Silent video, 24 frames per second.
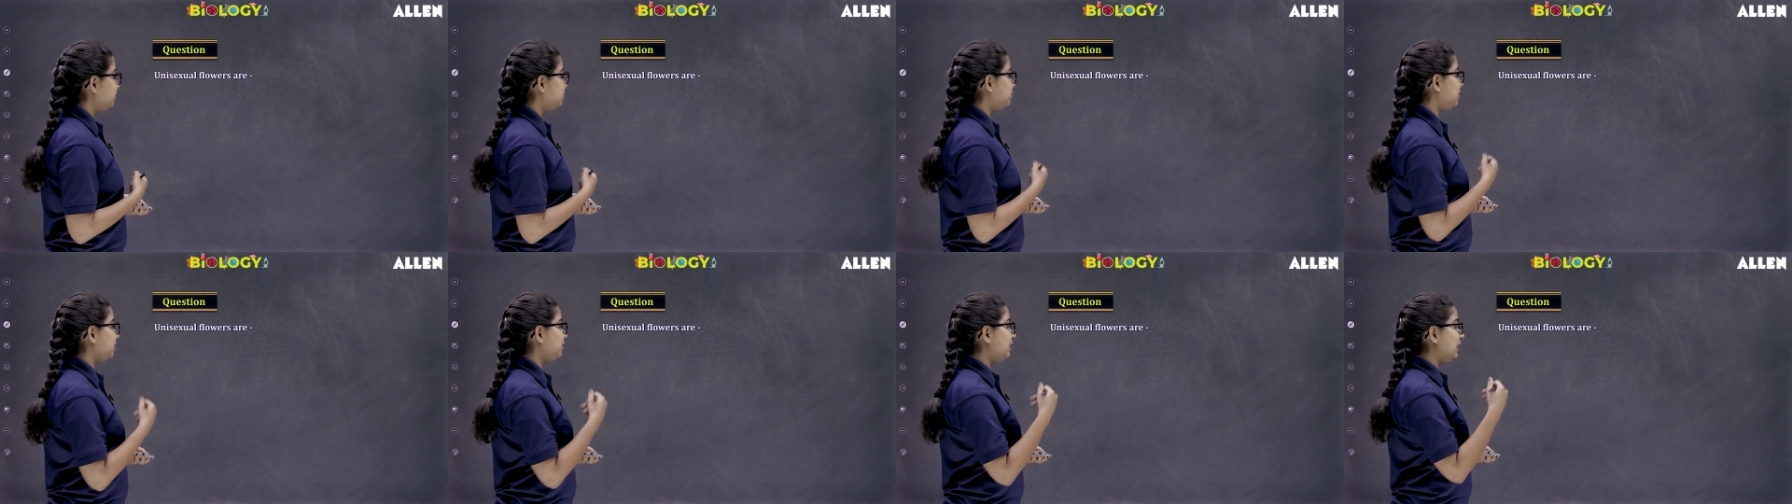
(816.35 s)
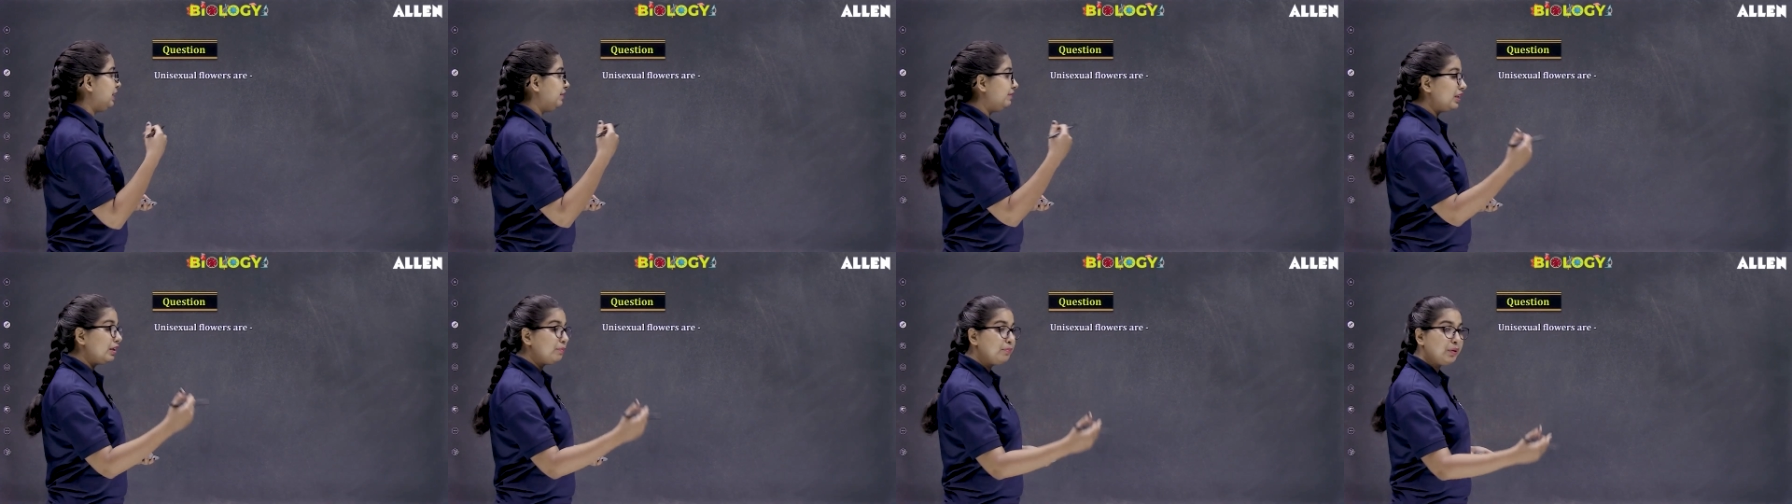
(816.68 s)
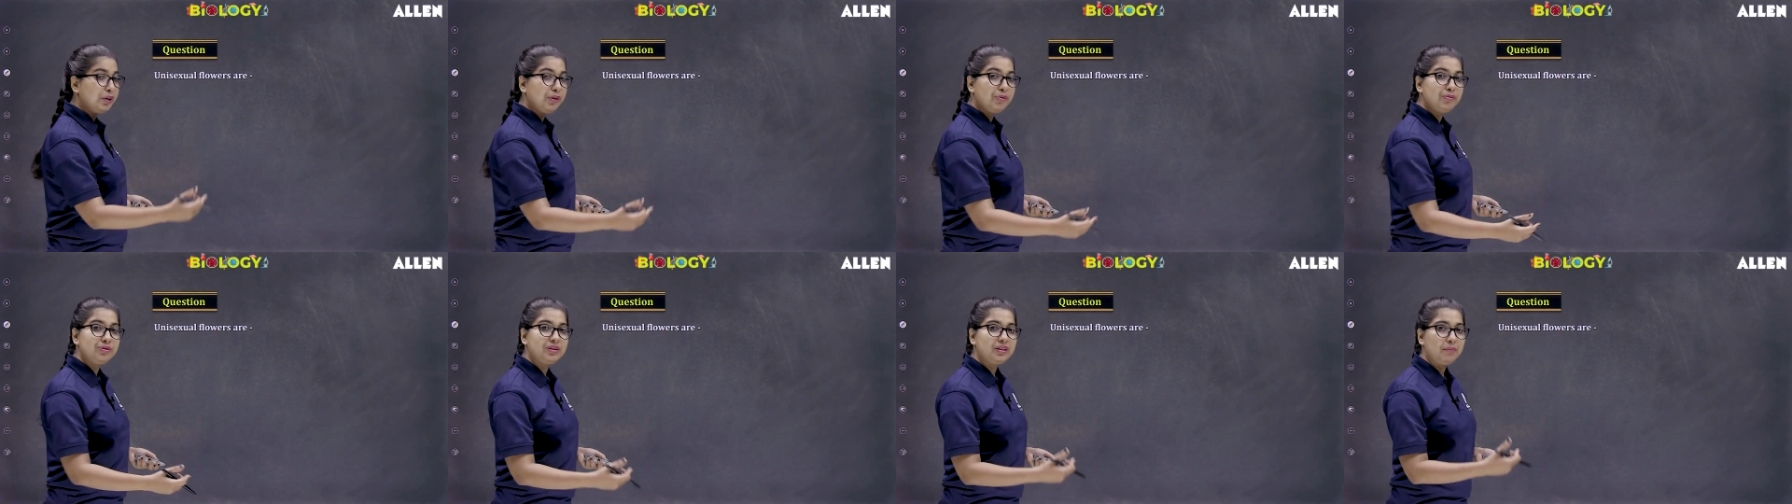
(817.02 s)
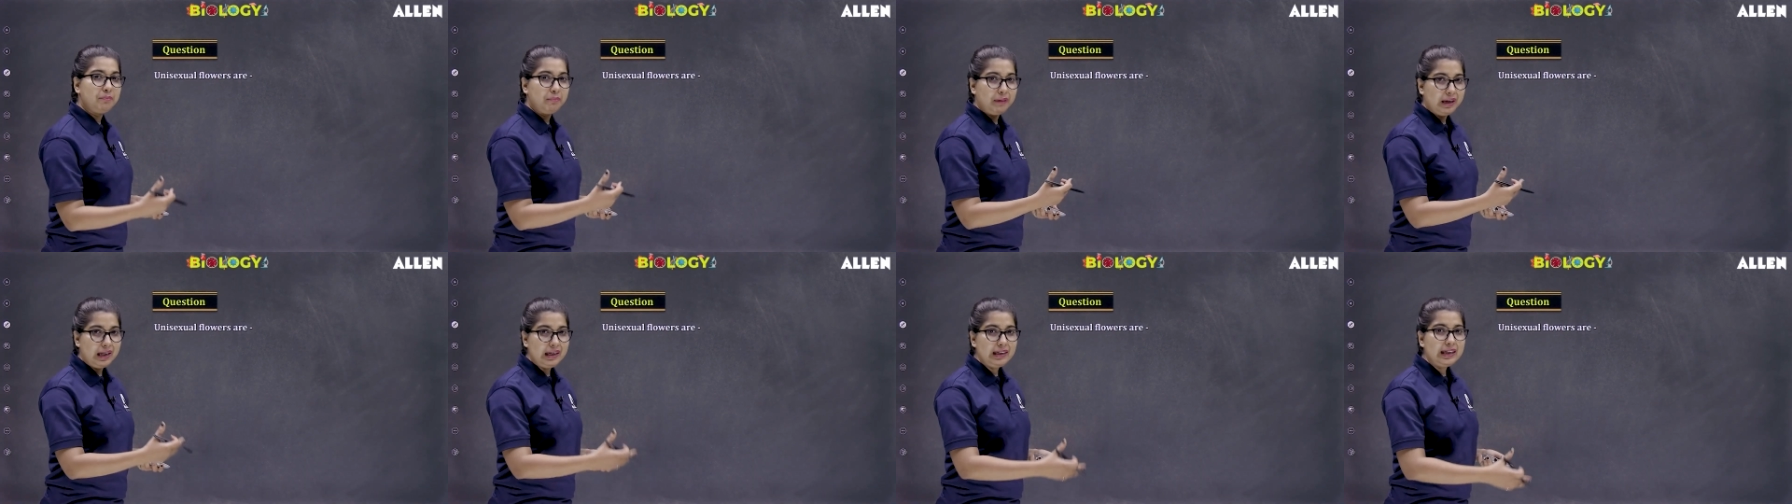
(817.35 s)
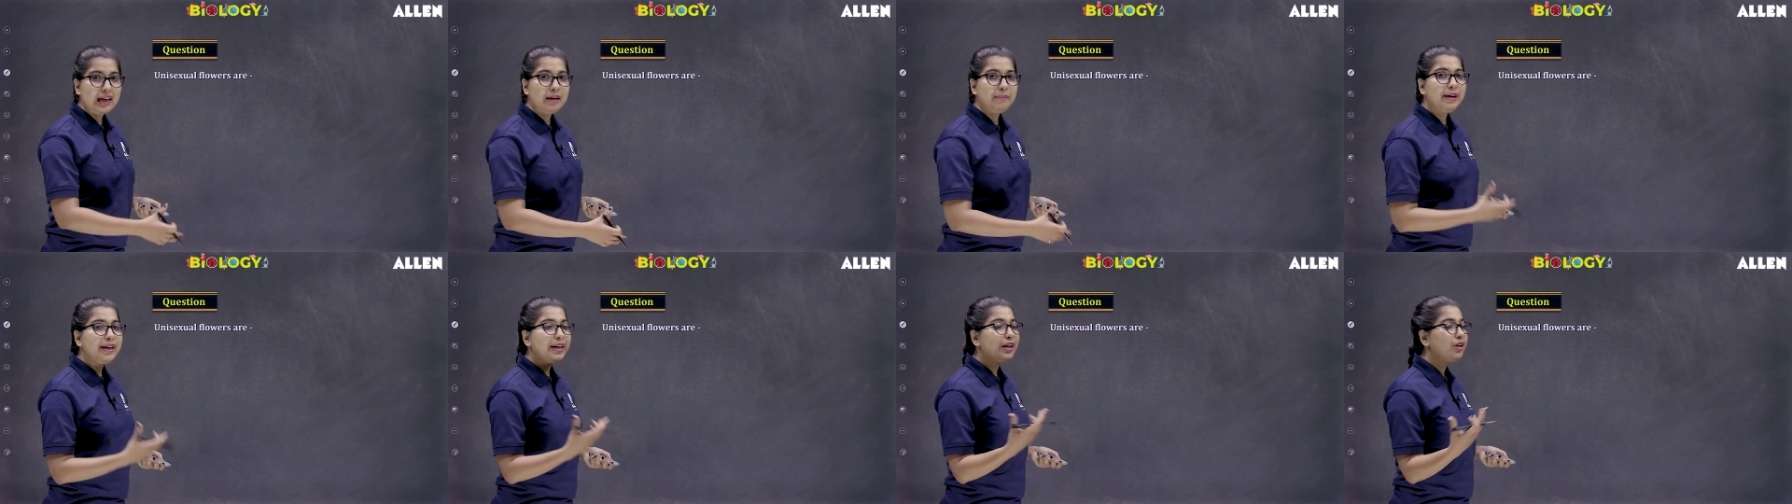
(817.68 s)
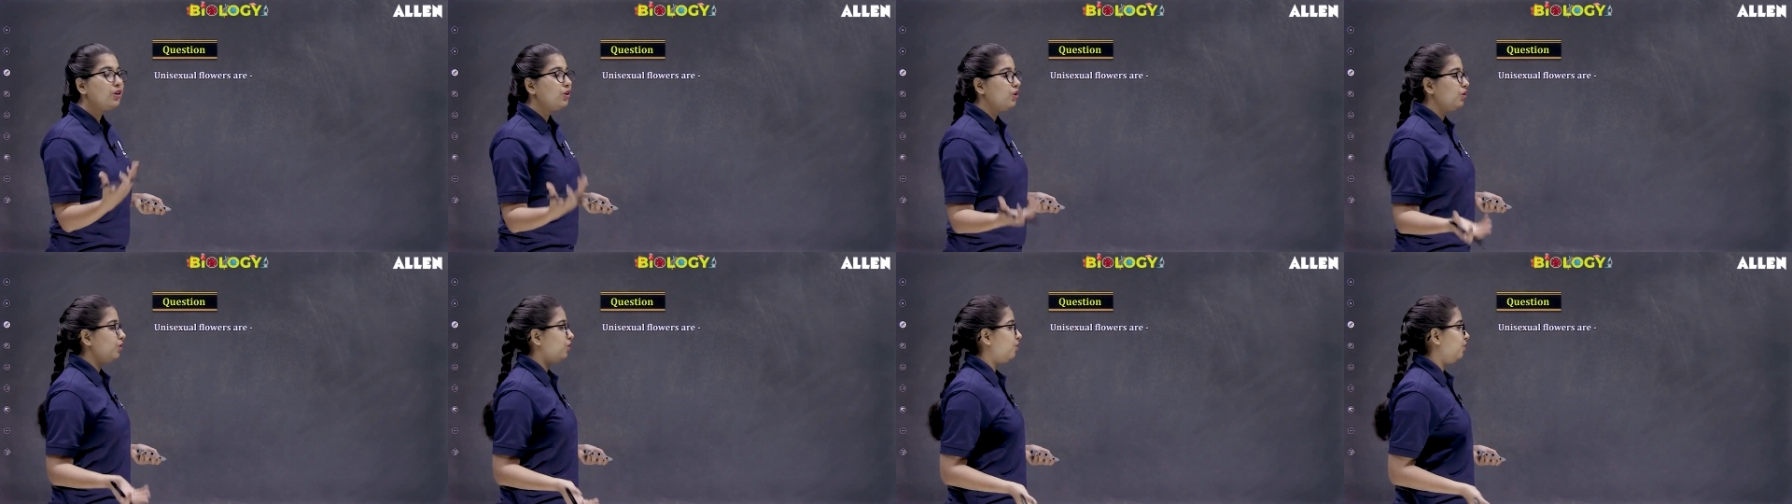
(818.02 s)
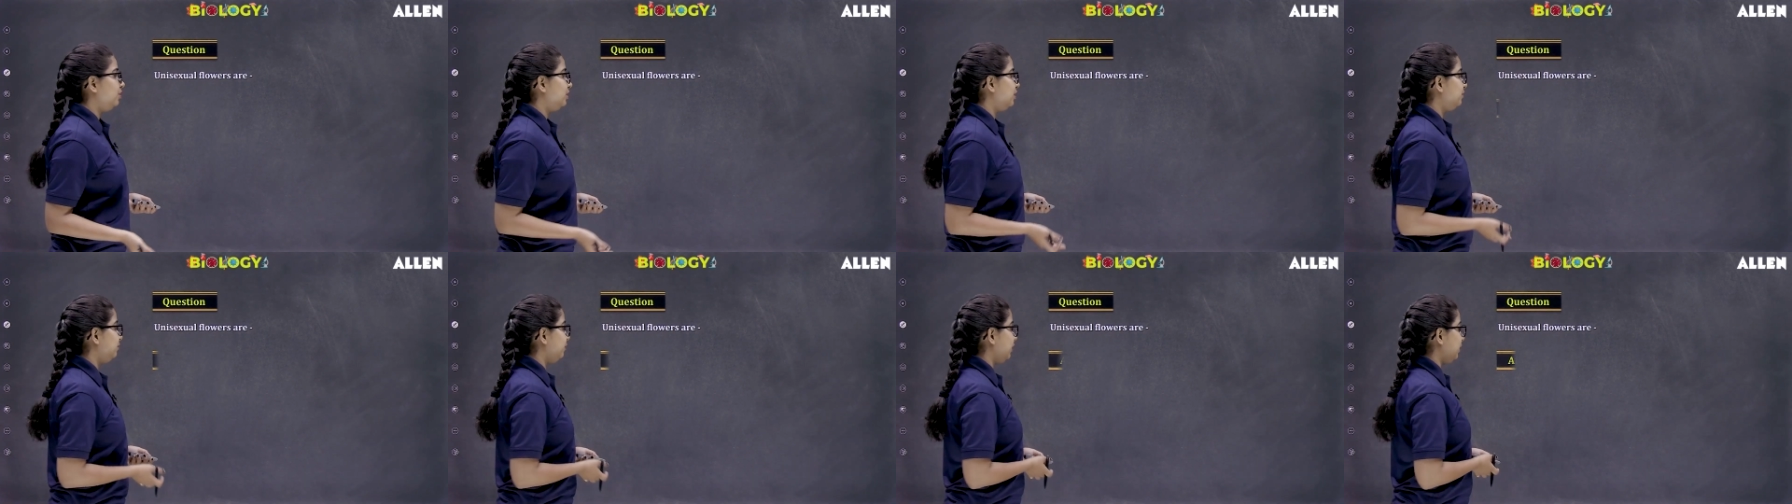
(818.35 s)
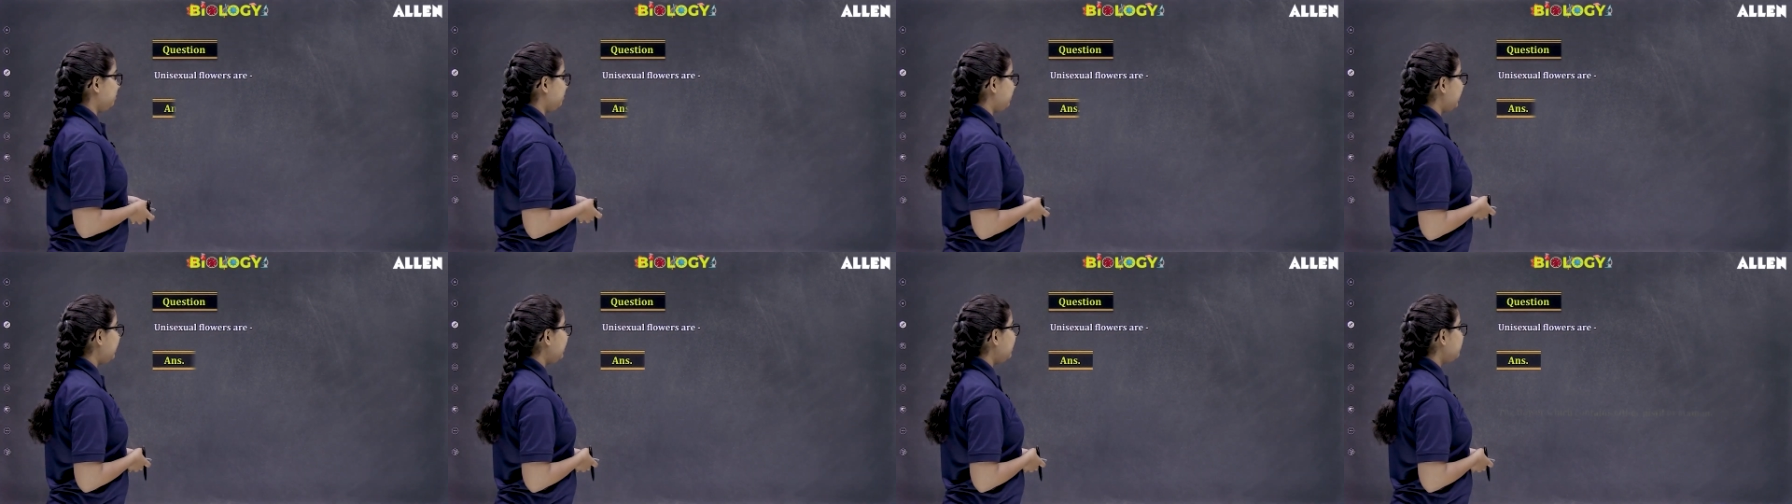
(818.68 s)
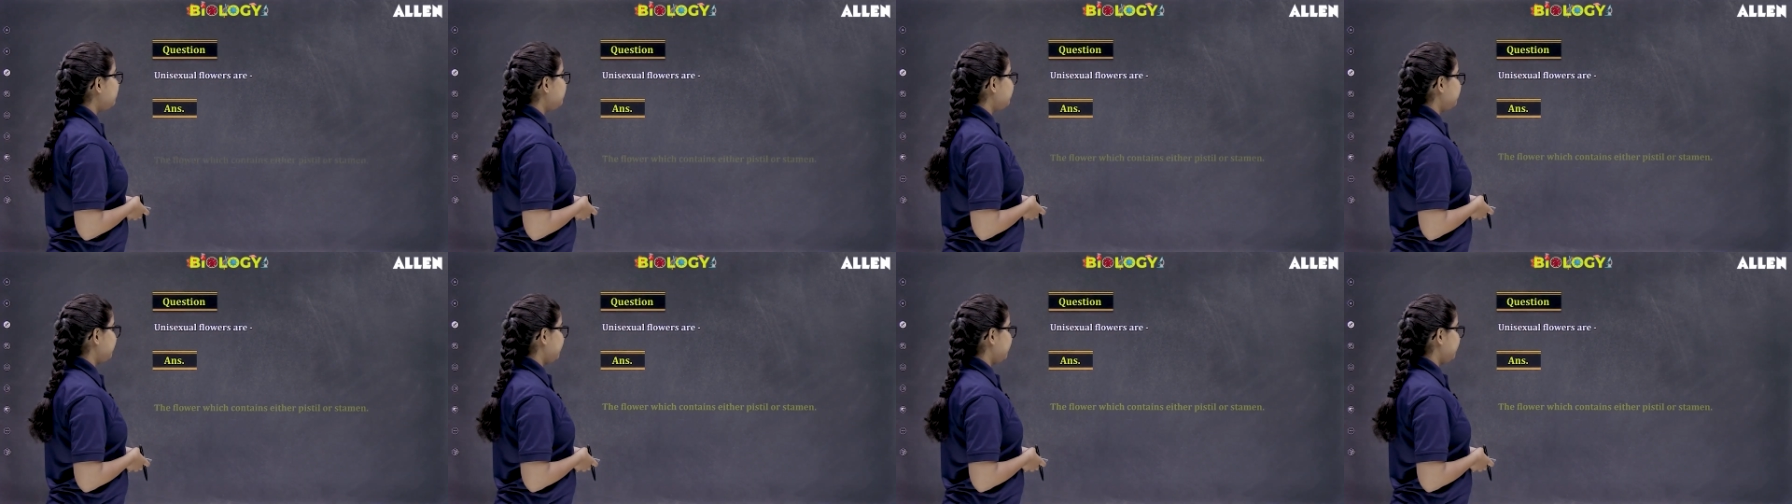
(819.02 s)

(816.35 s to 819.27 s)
So, they will either produce the male gamete or the female